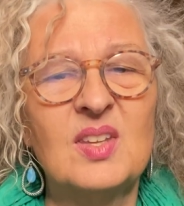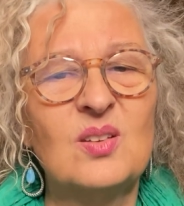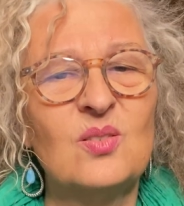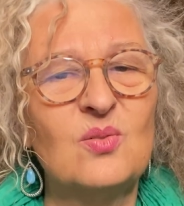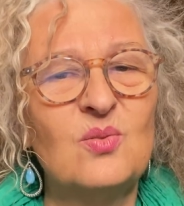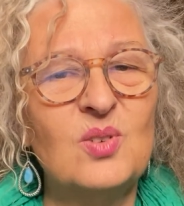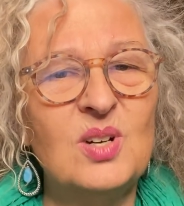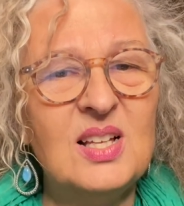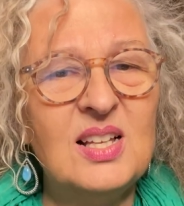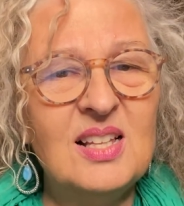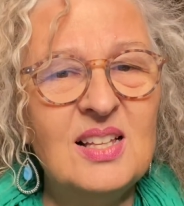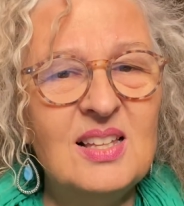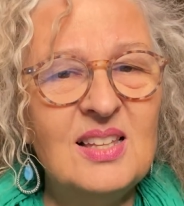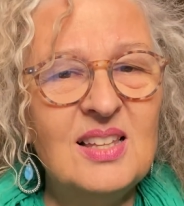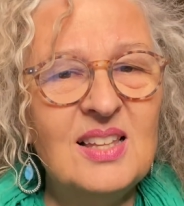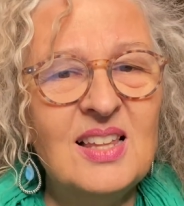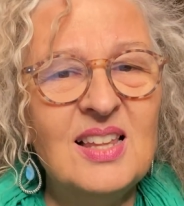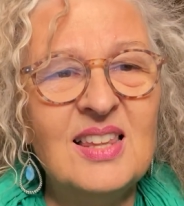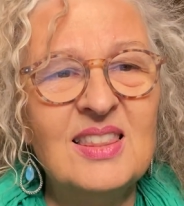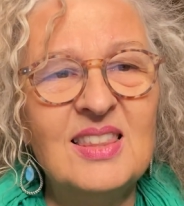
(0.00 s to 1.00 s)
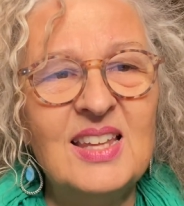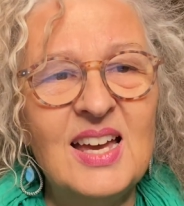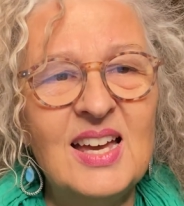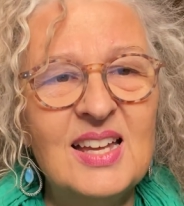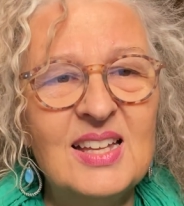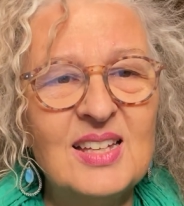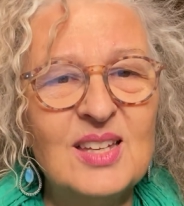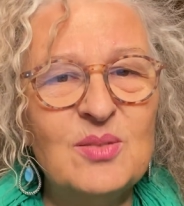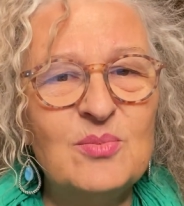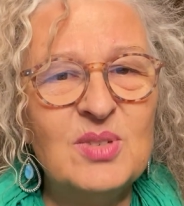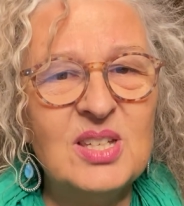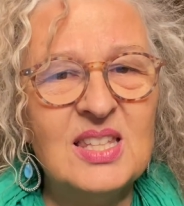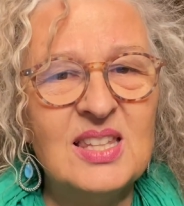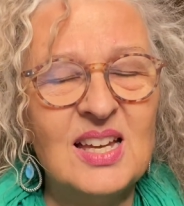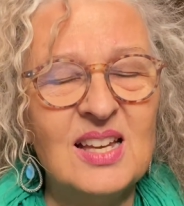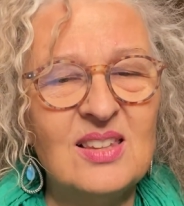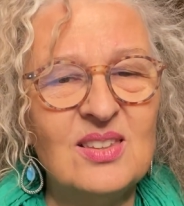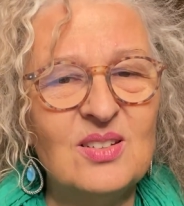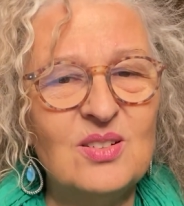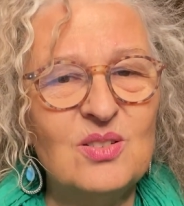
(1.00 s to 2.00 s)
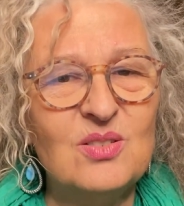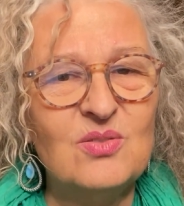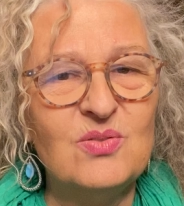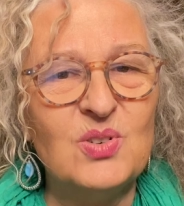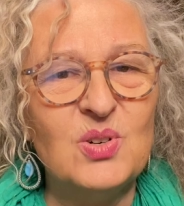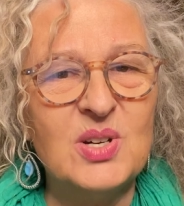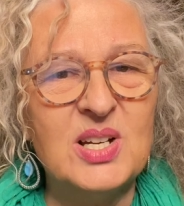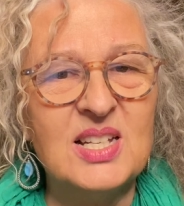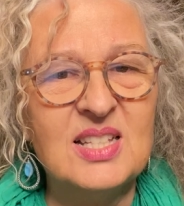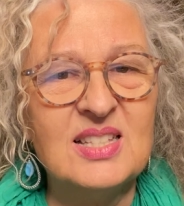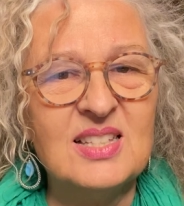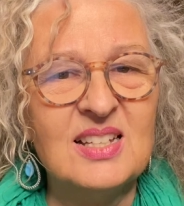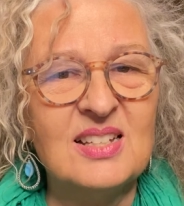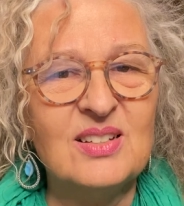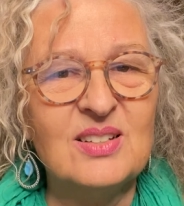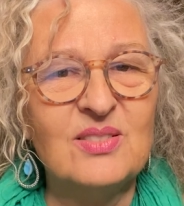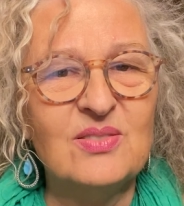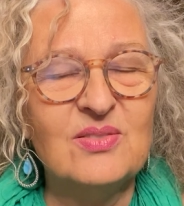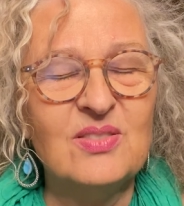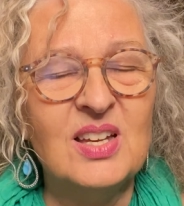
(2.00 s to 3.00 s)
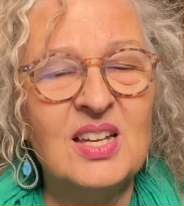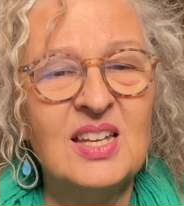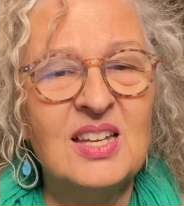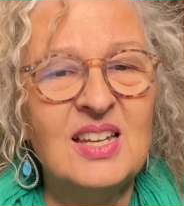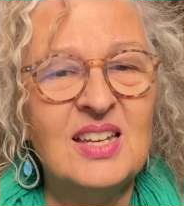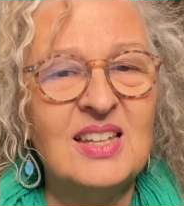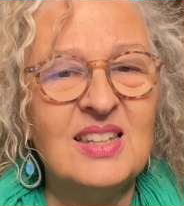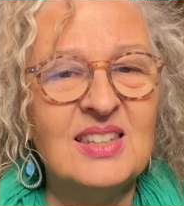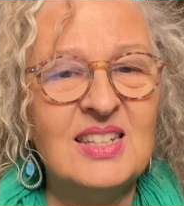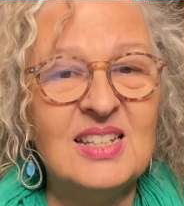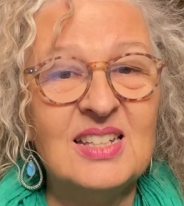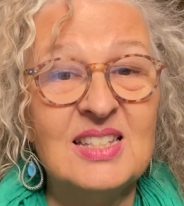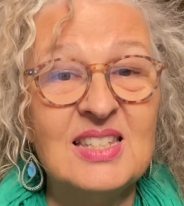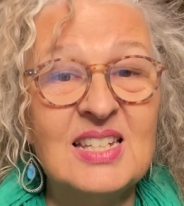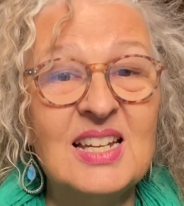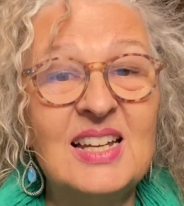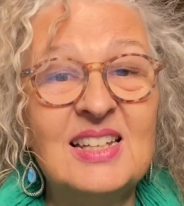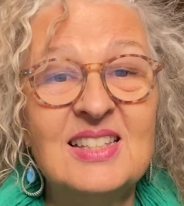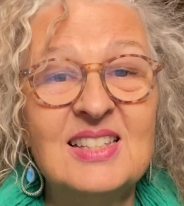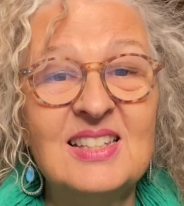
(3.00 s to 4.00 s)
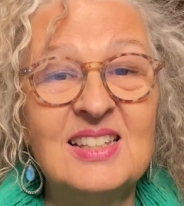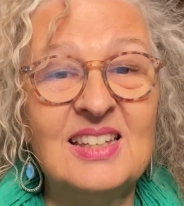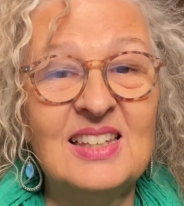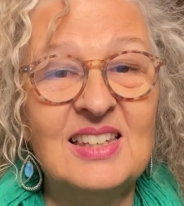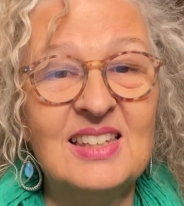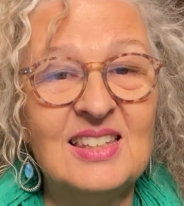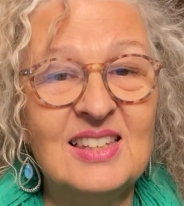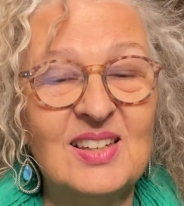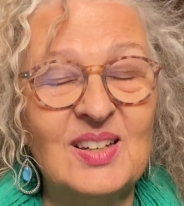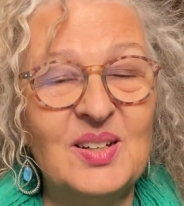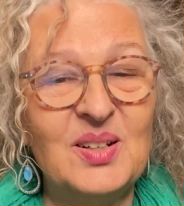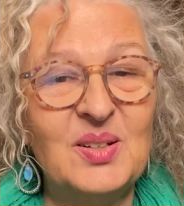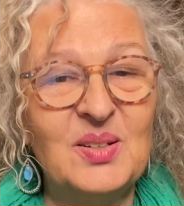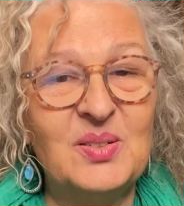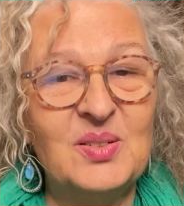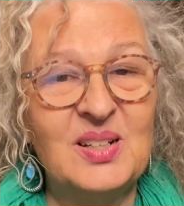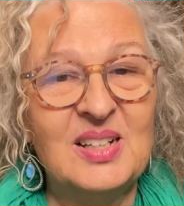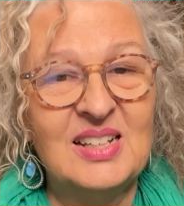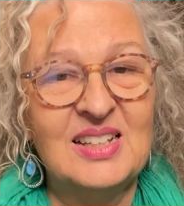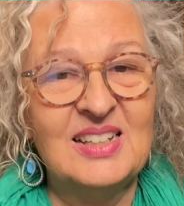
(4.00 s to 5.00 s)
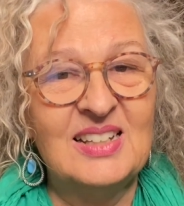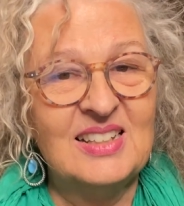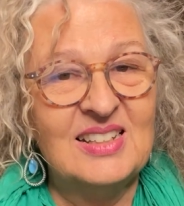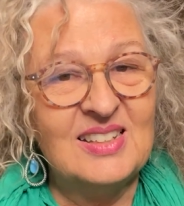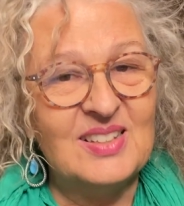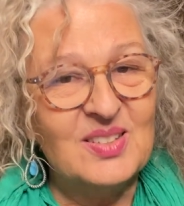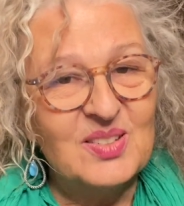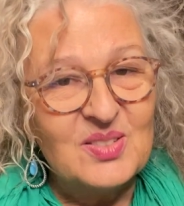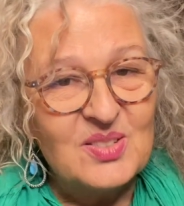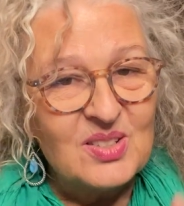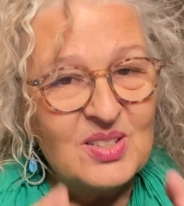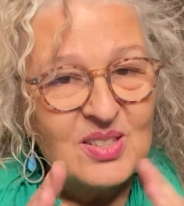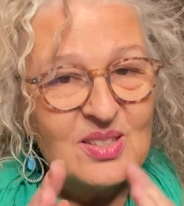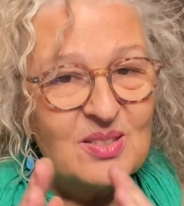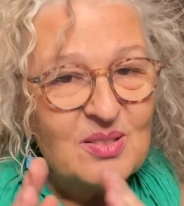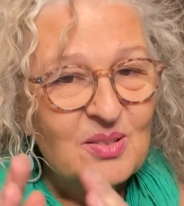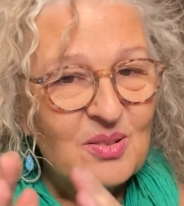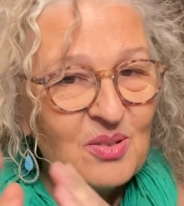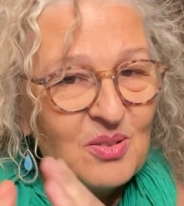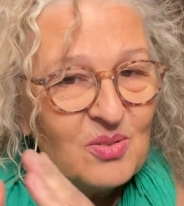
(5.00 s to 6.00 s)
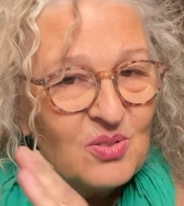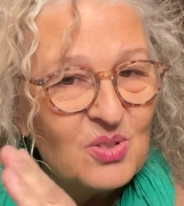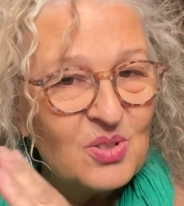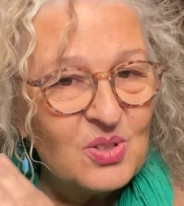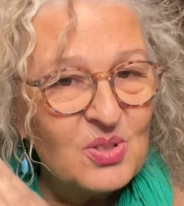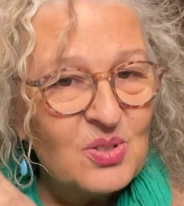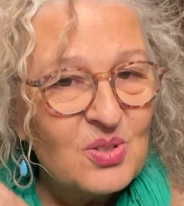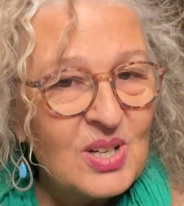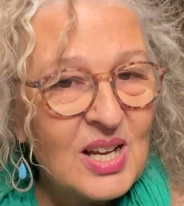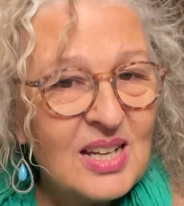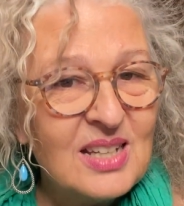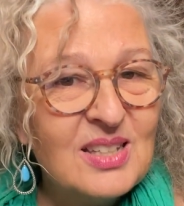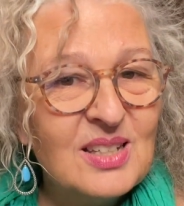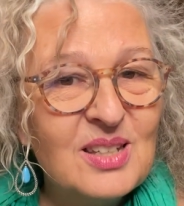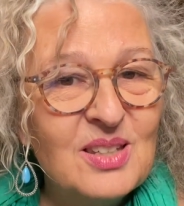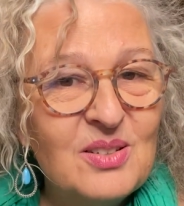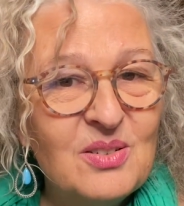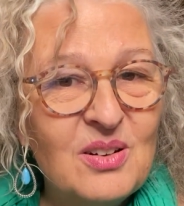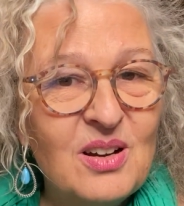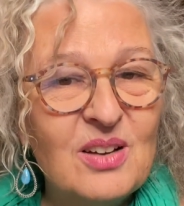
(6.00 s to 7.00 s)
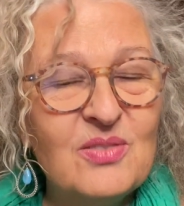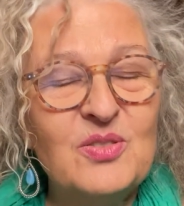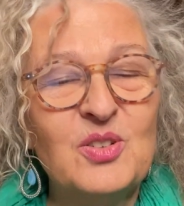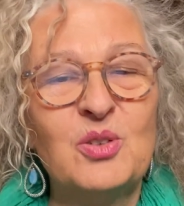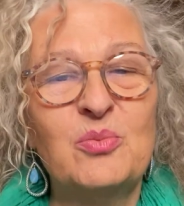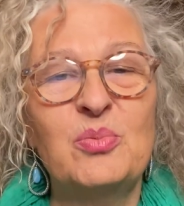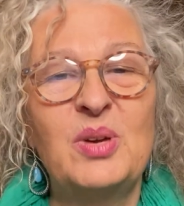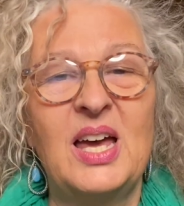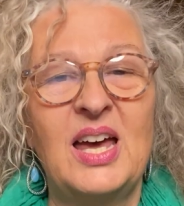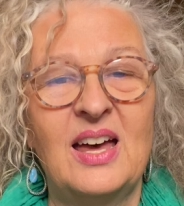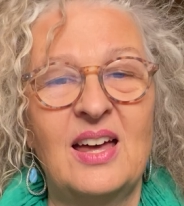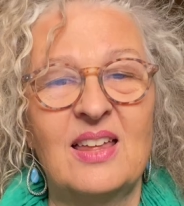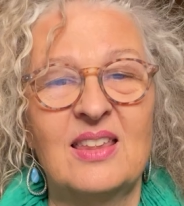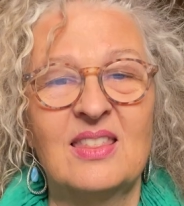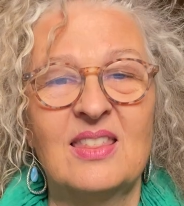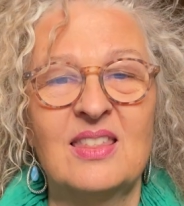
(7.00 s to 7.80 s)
Well, that can be that little voice of the enticing ego, just distracting you off your path